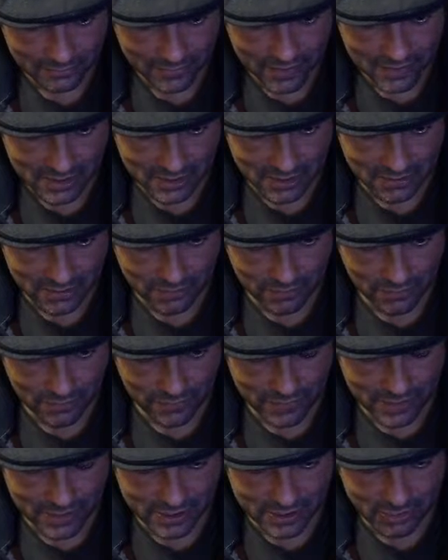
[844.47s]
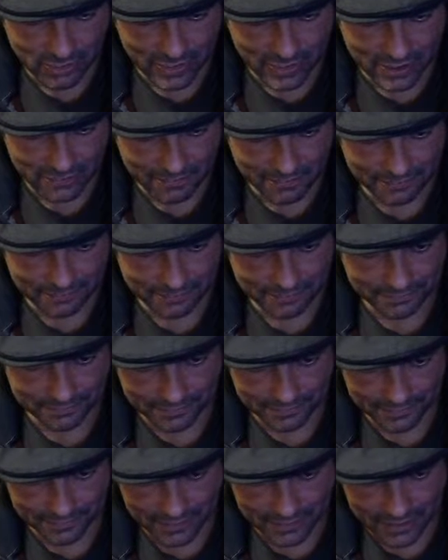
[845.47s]
So I removed here as well.
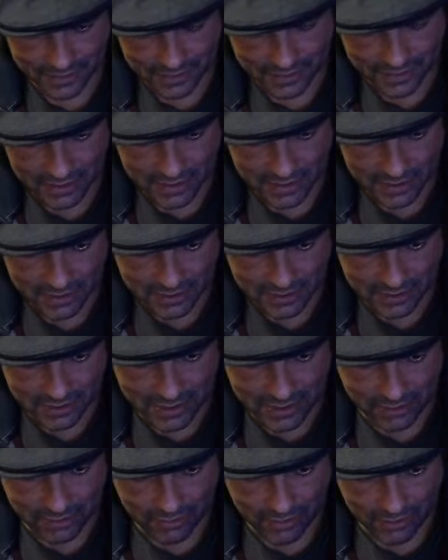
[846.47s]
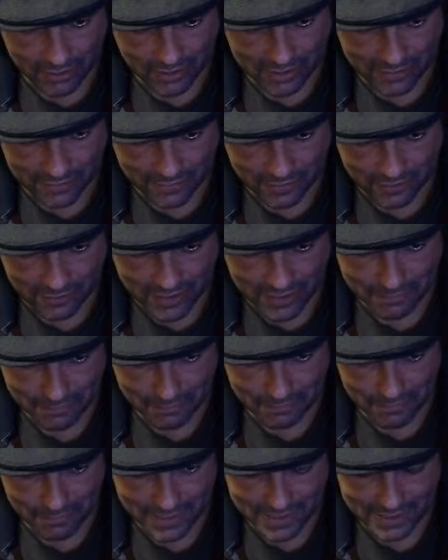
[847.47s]
So now we only have the red
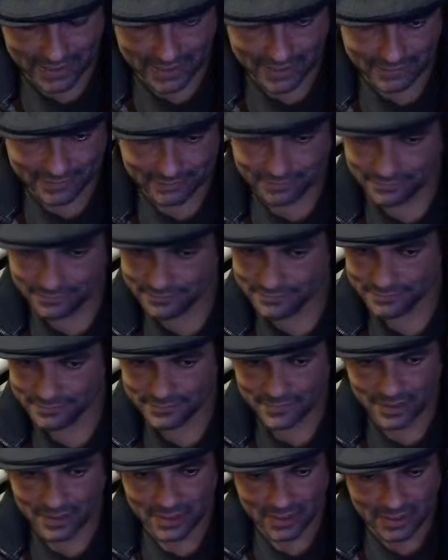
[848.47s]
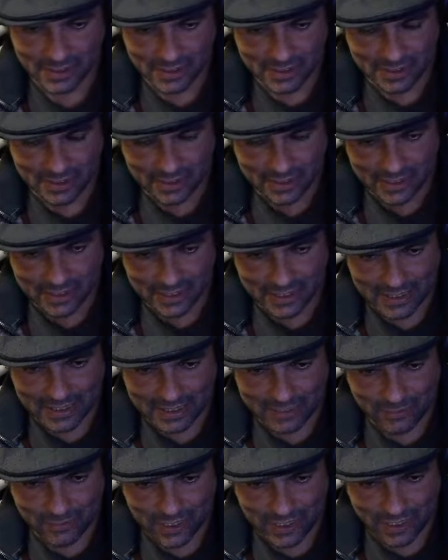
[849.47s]
blinking.
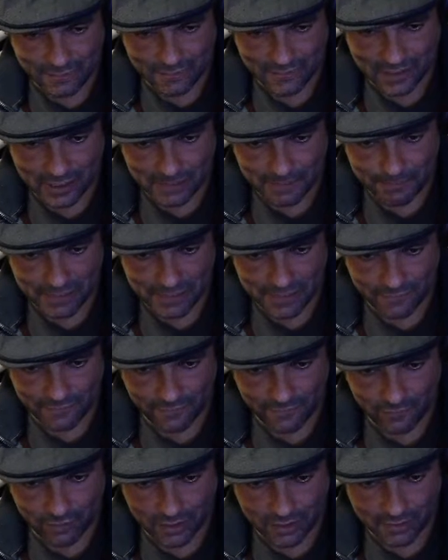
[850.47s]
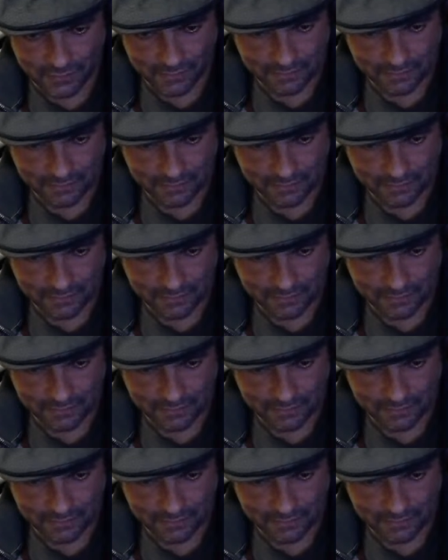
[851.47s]
And we have here pin 4.